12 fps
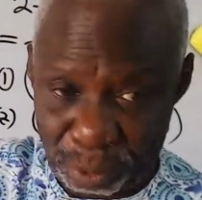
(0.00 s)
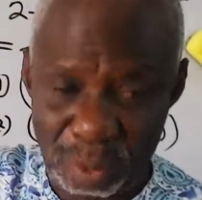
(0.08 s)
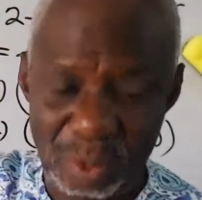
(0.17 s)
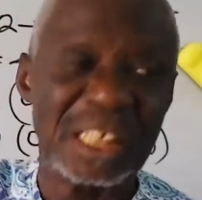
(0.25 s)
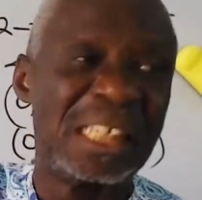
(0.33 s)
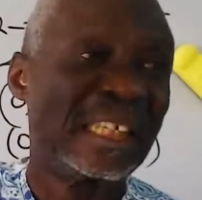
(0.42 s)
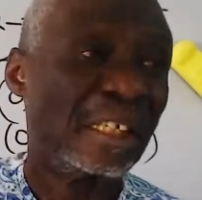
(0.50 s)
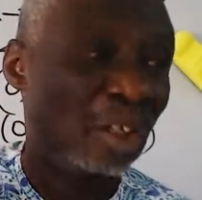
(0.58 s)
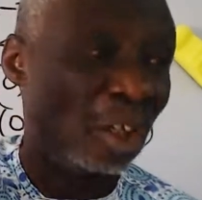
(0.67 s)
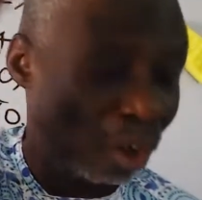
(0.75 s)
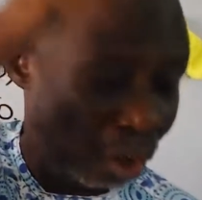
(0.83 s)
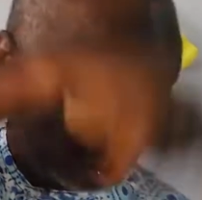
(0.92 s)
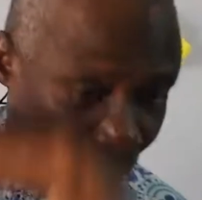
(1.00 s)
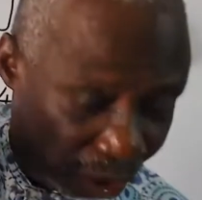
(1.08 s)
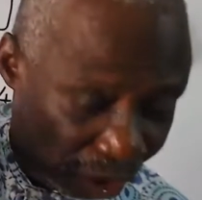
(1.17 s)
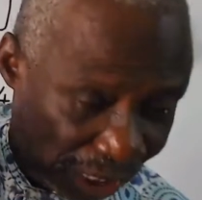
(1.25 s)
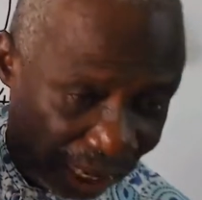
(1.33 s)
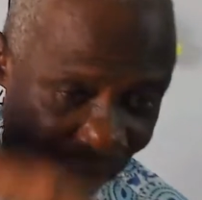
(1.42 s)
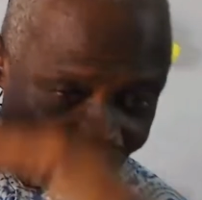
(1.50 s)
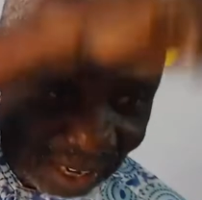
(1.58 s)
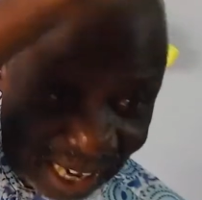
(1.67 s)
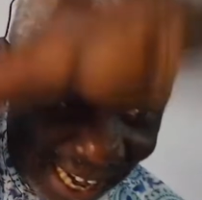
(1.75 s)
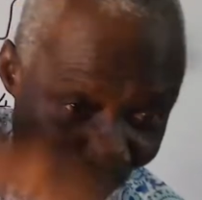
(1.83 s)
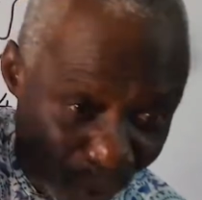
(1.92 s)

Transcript: 2, line